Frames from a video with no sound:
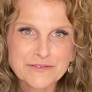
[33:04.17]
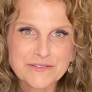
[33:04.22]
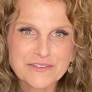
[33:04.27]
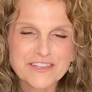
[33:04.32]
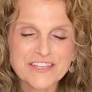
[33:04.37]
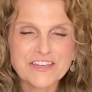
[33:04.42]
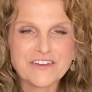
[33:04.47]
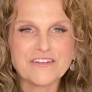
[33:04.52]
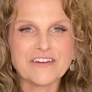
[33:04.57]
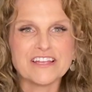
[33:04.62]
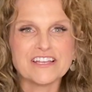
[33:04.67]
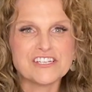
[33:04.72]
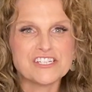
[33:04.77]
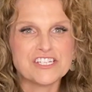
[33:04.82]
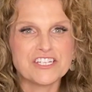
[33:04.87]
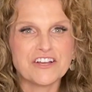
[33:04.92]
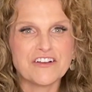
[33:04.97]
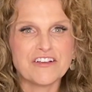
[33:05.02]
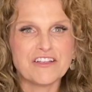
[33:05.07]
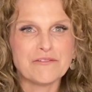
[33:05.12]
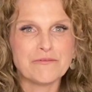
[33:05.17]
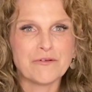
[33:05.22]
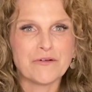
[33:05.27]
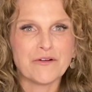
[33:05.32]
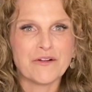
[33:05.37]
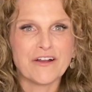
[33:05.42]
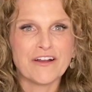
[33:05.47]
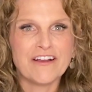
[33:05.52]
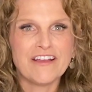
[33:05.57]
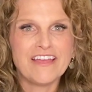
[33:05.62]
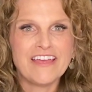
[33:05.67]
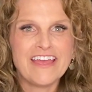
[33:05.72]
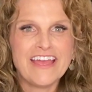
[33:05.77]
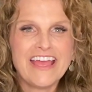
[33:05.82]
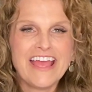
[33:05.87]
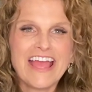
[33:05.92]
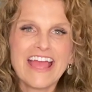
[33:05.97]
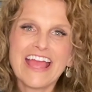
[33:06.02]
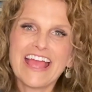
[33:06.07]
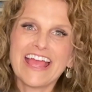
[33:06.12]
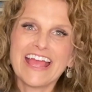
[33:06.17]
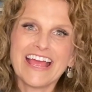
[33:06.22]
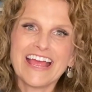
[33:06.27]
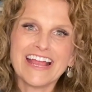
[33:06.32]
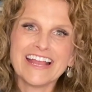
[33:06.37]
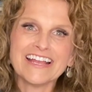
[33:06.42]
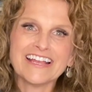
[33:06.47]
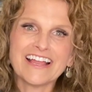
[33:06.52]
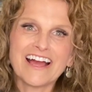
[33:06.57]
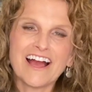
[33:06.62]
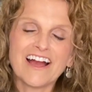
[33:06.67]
with you and sharing more, and